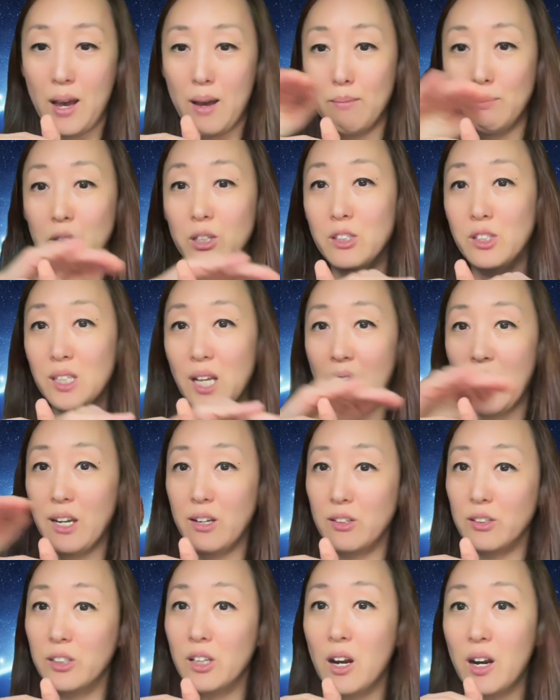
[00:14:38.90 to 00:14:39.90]

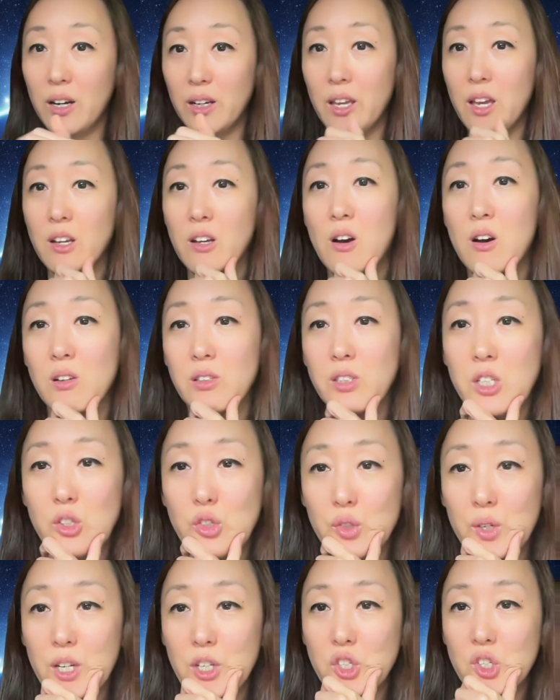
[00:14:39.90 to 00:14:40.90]
desired target
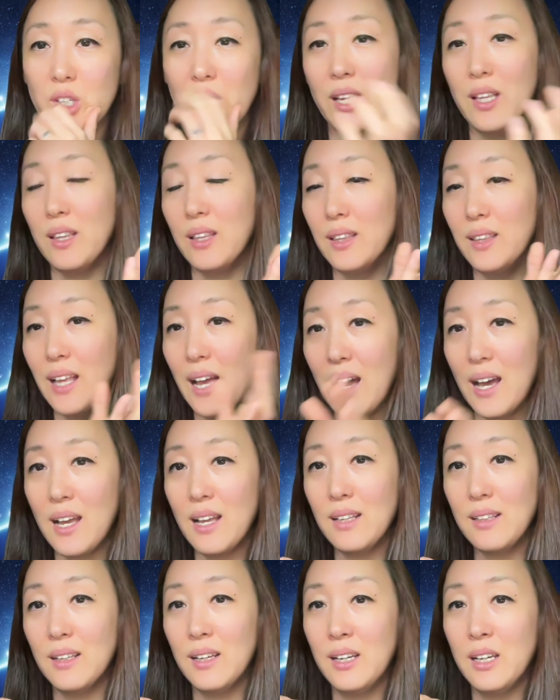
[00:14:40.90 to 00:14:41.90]
concentration, and
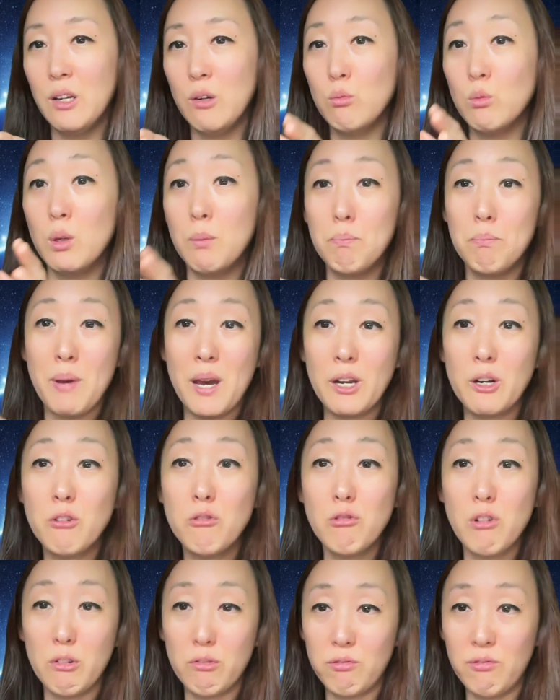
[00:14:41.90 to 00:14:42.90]
that would better
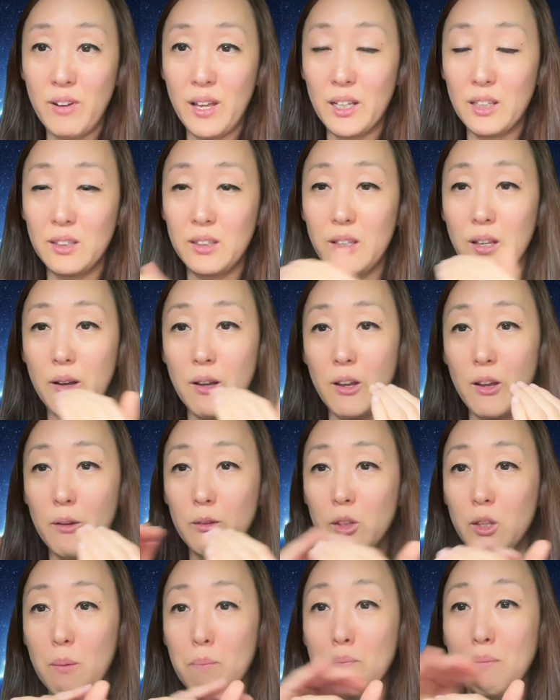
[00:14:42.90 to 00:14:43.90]
reflect
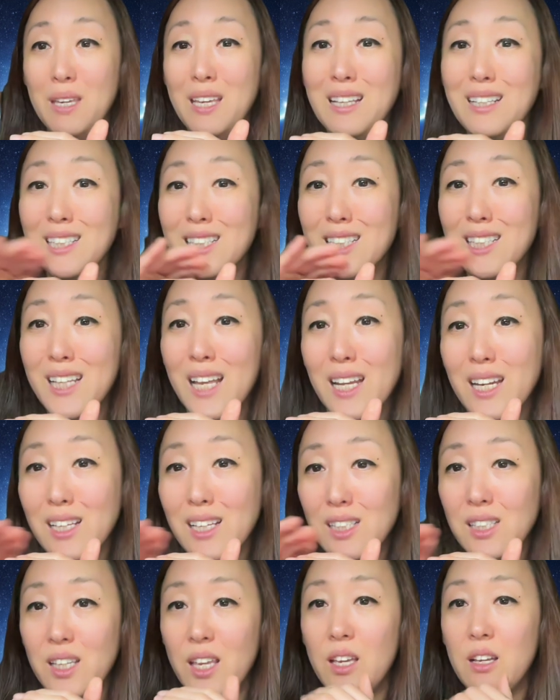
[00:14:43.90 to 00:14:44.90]
the mean steady
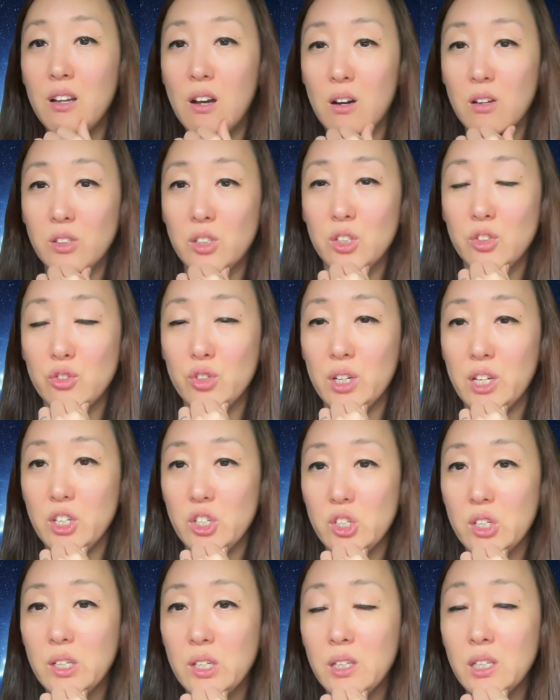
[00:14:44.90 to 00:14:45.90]
state
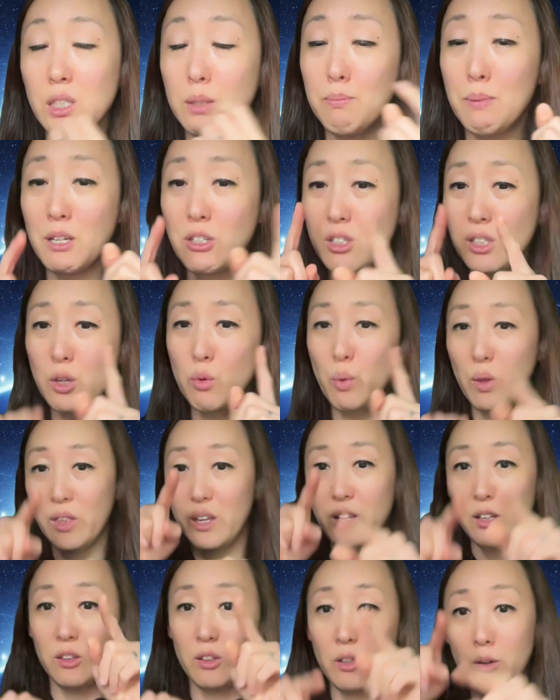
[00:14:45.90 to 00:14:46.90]
concentration, especially with
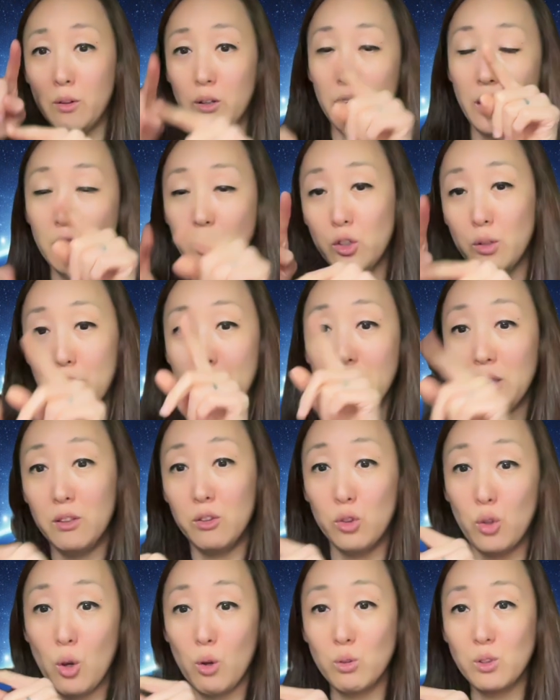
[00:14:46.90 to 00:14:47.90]

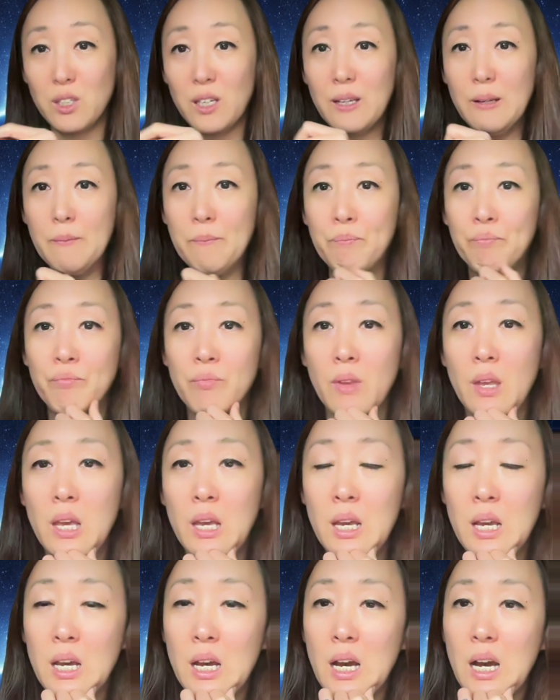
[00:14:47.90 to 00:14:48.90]
intermittent dosing,
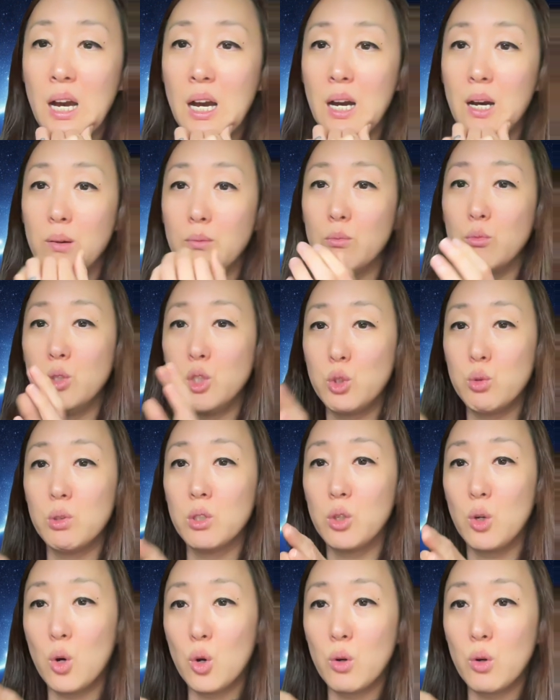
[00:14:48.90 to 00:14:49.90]
which
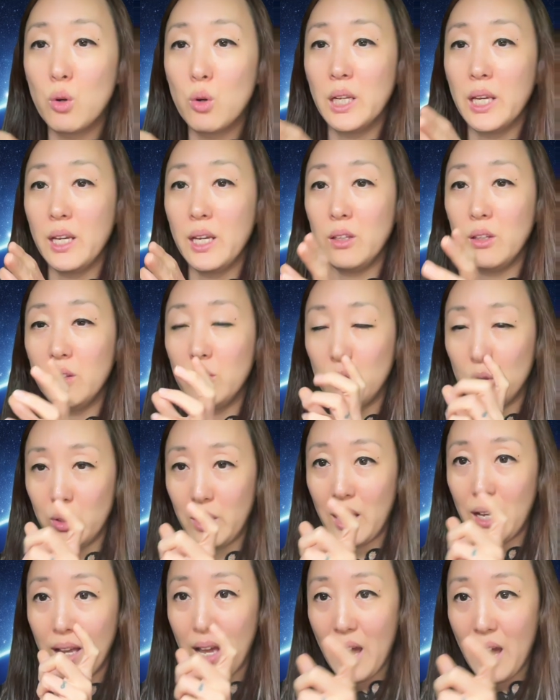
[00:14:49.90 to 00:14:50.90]
would correlate to
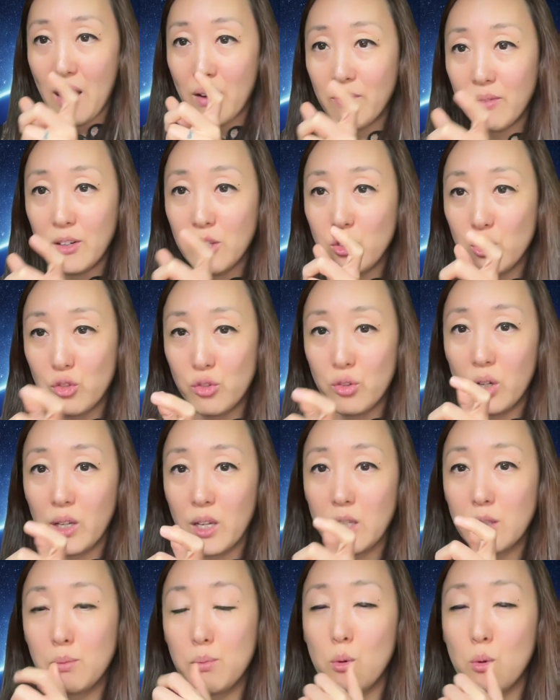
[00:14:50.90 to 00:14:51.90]
that average drug
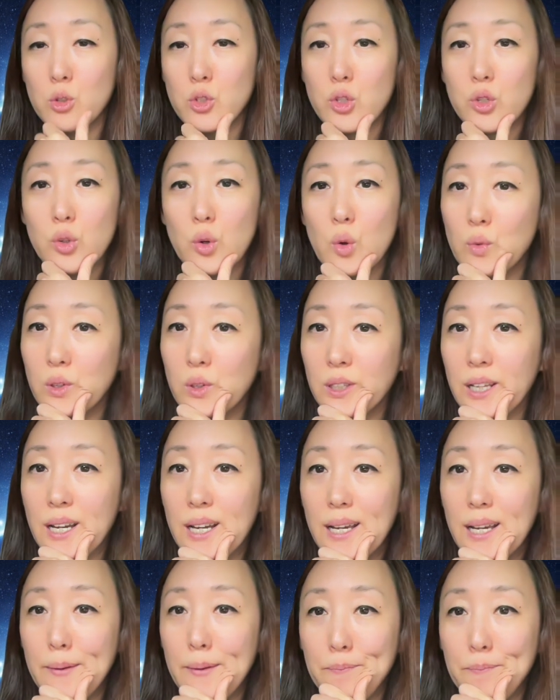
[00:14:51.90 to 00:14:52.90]
exposure over
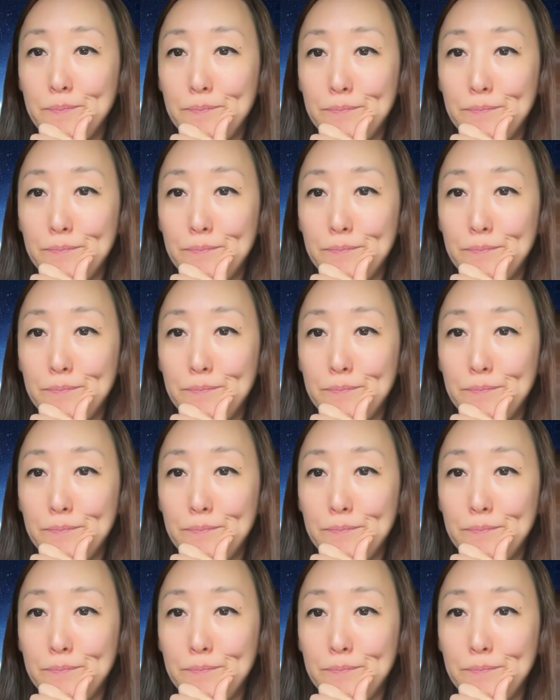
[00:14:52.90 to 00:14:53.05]
time.